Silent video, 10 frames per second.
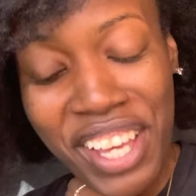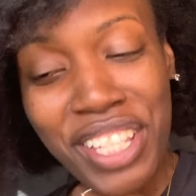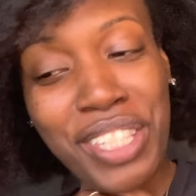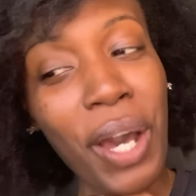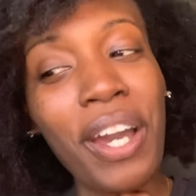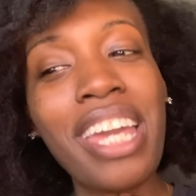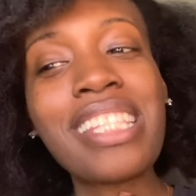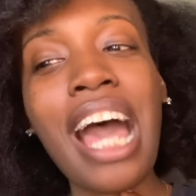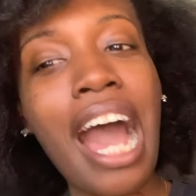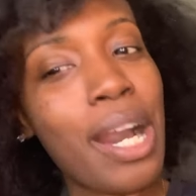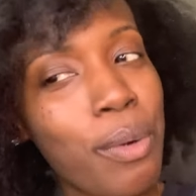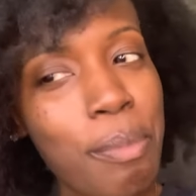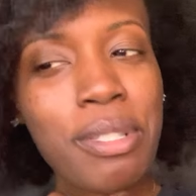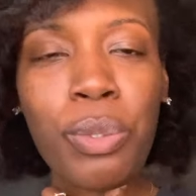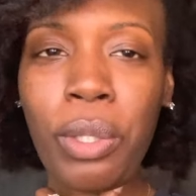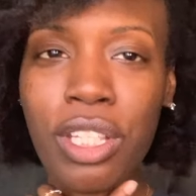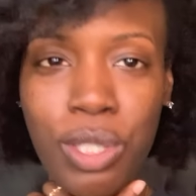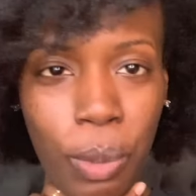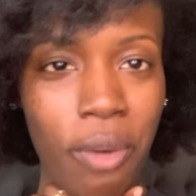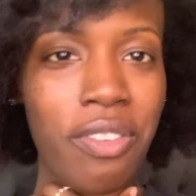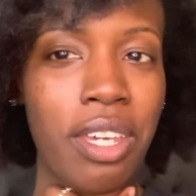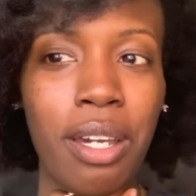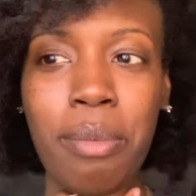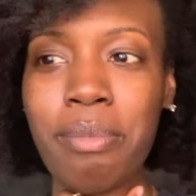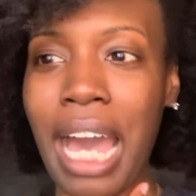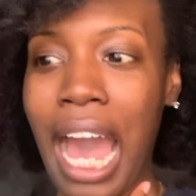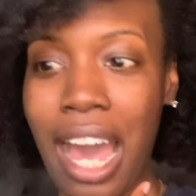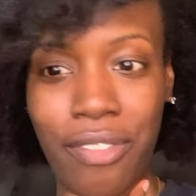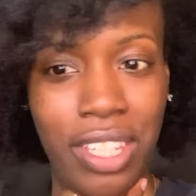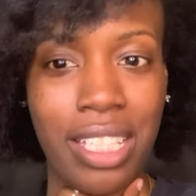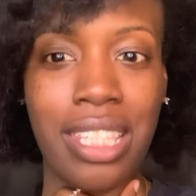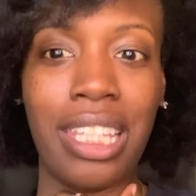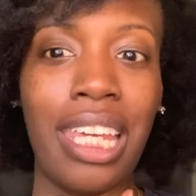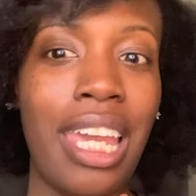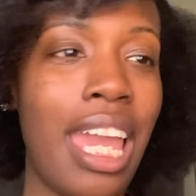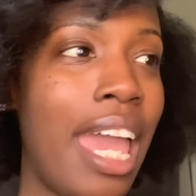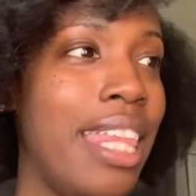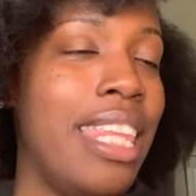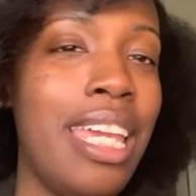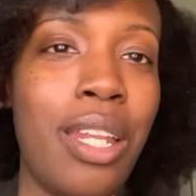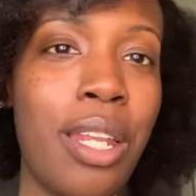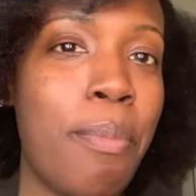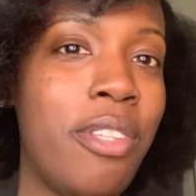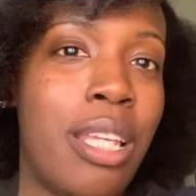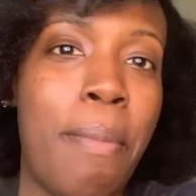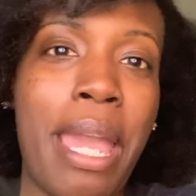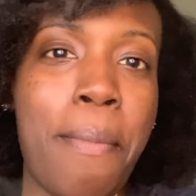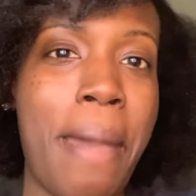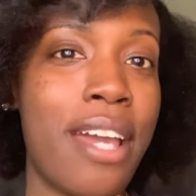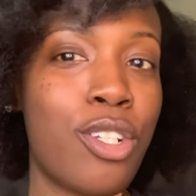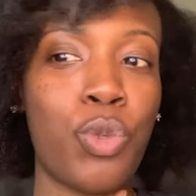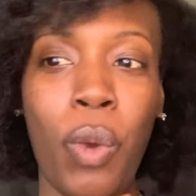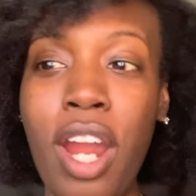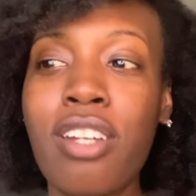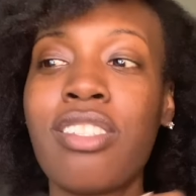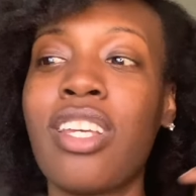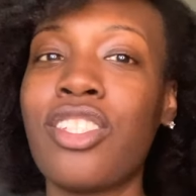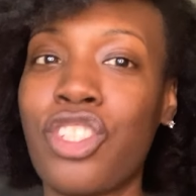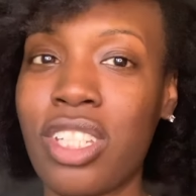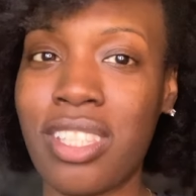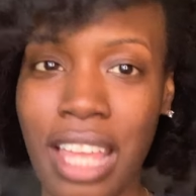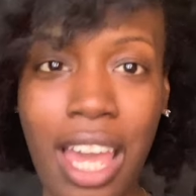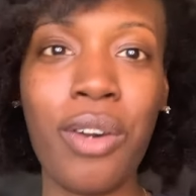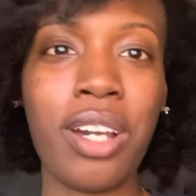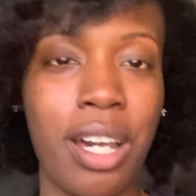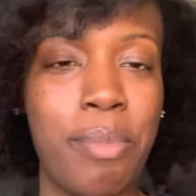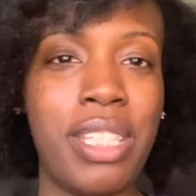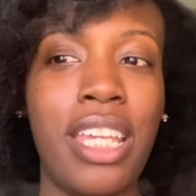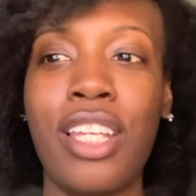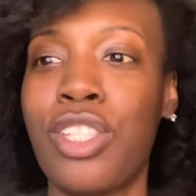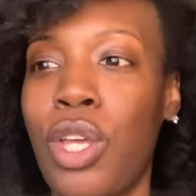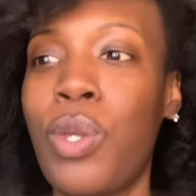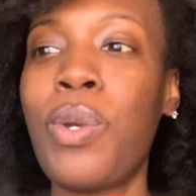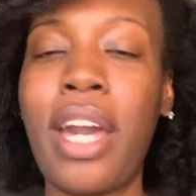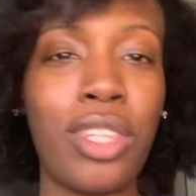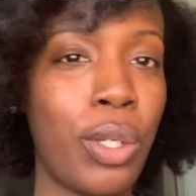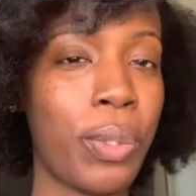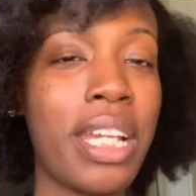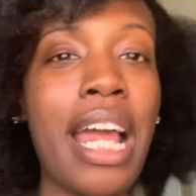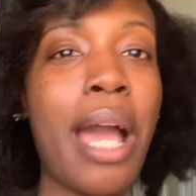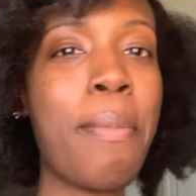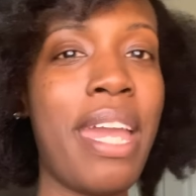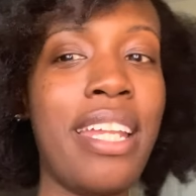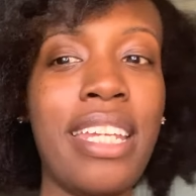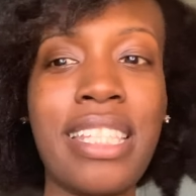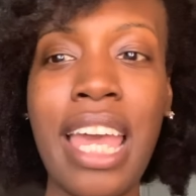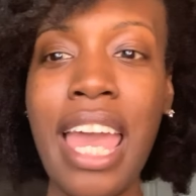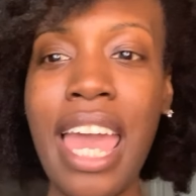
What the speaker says: So it's awkward between the two of them, obviously. And then to make matters worse, Giselle comes in. So you got the Green Eye Bandits